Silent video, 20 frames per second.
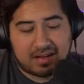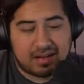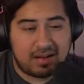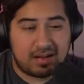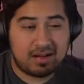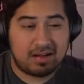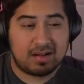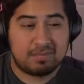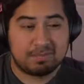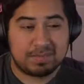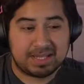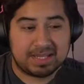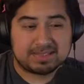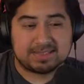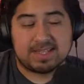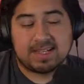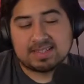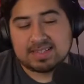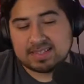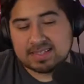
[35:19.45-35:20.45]
But
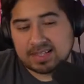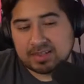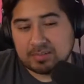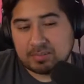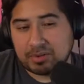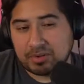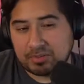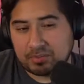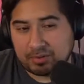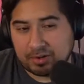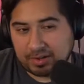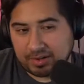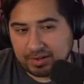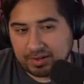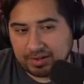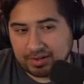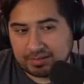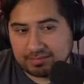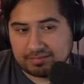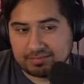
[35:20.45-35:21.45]
that's not to say that both weren't
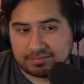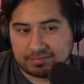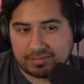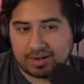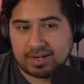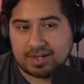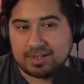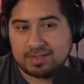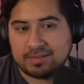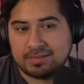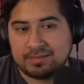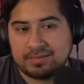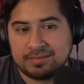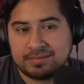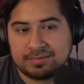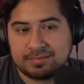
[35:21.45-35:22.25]
good, right?